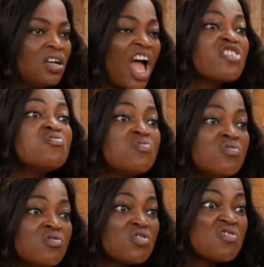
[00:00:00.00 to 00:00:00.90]
And you,
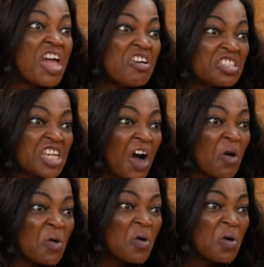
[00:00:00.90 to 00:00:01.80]
you're your hometown.
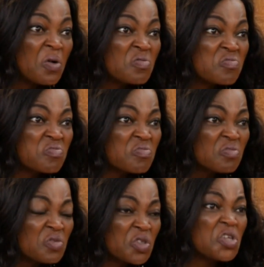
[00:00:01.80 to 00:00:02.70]

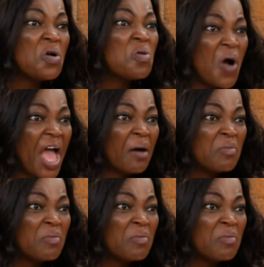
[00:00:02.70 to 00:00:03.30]
Do you know who I